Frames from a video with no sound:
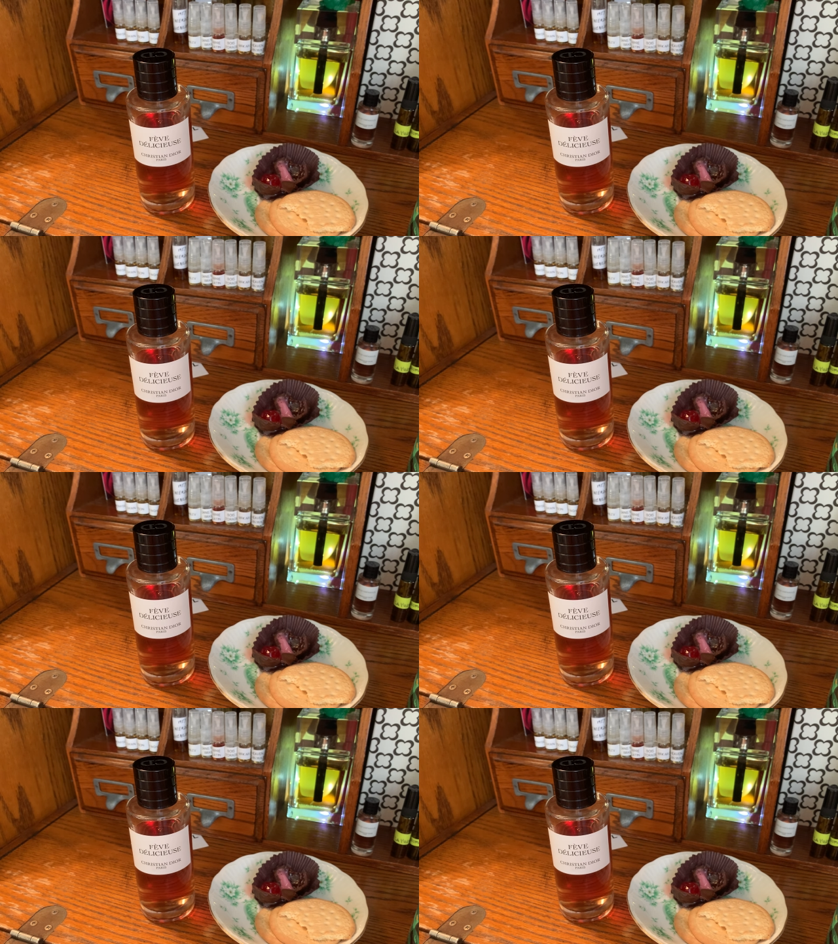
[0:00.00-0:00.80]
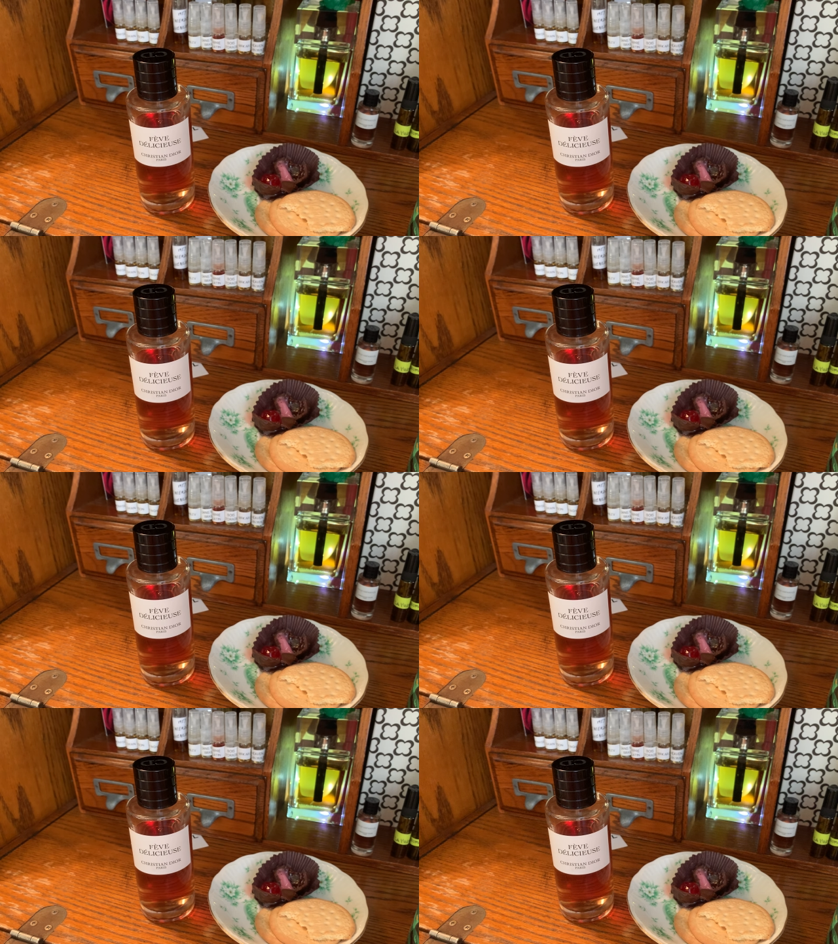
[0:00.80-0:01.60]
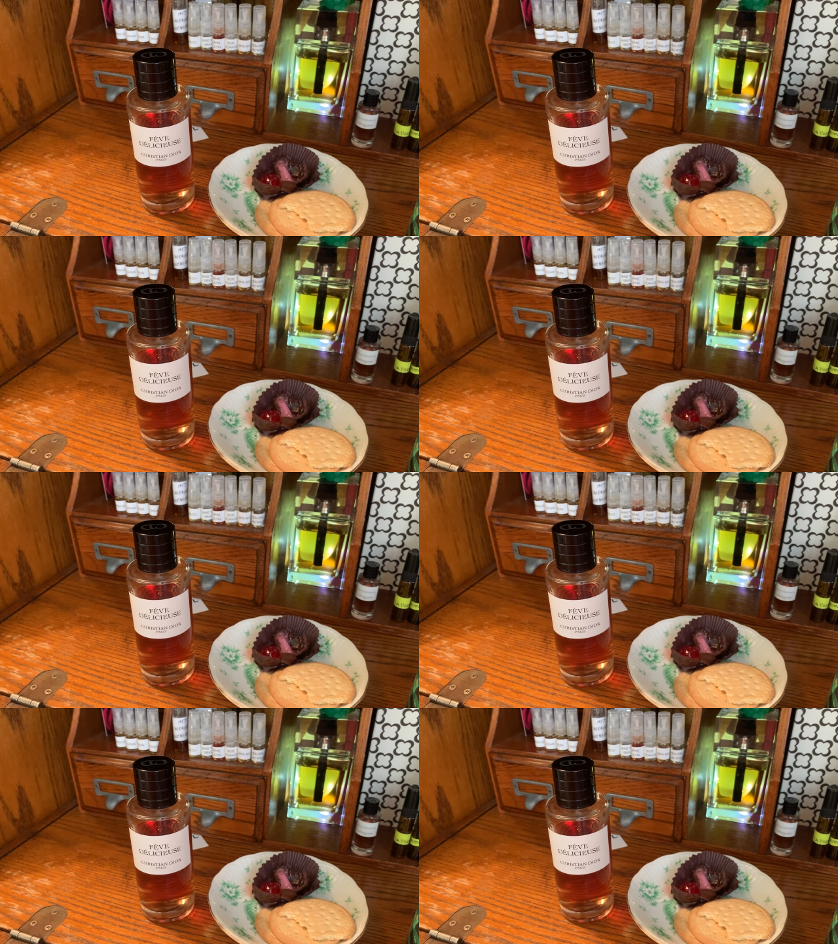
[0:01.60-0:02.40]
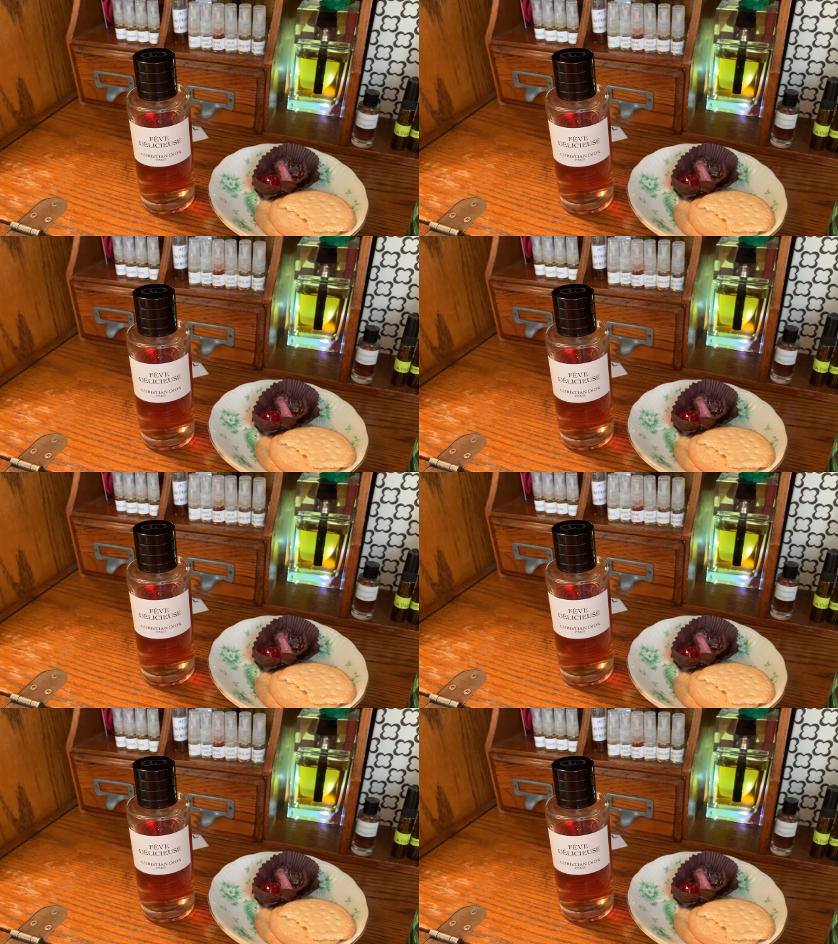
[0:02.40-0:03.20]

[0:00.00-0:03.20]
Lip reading: (no speaker visible)